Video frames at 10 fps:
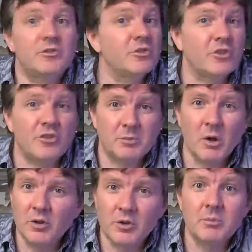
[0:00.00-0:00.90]
just a
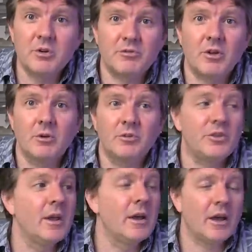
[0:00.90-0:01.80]
small number of
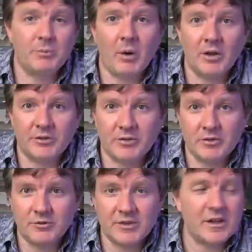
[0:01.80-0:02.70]
those as part of a
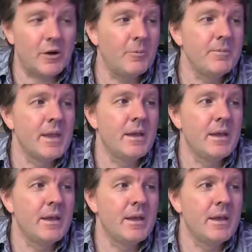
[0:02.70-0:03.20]
new video.